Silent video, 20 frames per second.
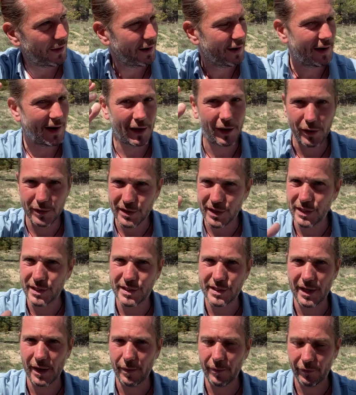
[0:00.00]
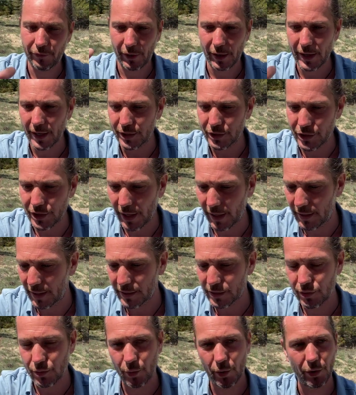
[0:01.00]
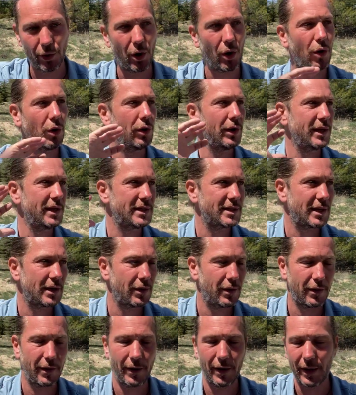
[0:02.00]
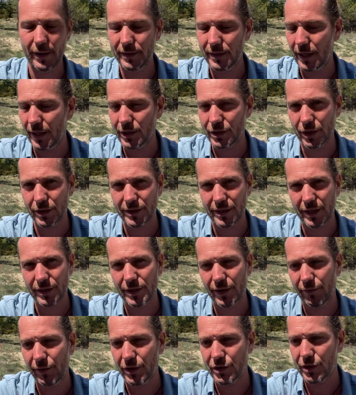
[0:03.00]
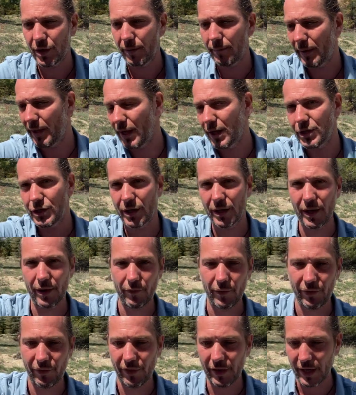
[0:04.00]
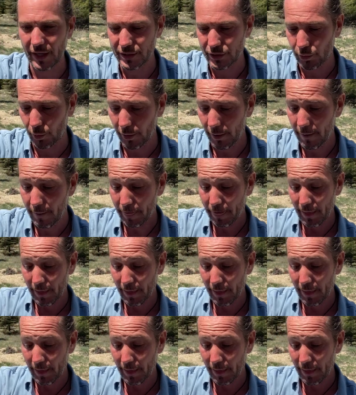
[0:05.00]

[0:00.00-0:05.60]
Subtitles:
like a system, Frankenstein and so on, all is intelligence artificial, managing everything and so on.